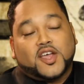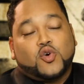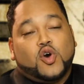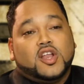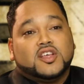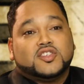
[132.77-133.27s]
I
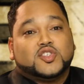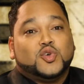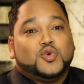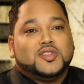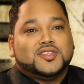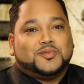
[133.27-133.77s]
call her
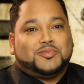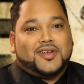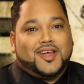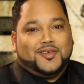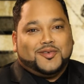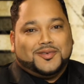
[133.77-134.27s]
soul
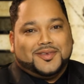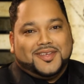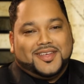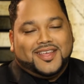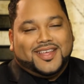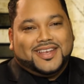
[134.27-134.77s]
soprano,
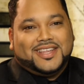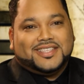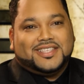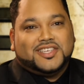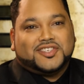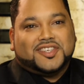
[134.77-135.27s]

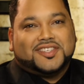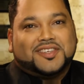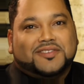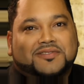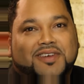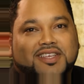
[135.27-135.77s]
Leticia
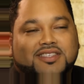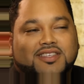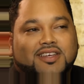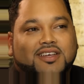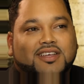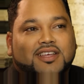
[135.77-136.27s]

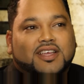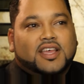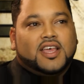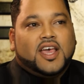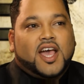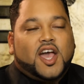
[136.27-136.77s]
Sylvester.
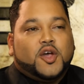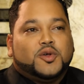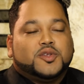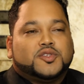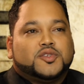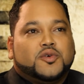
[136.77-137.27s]
I
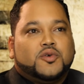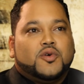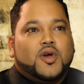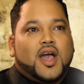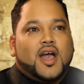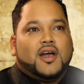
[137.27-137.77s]

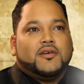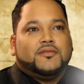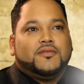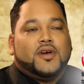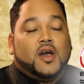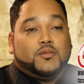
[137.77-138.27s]
also have,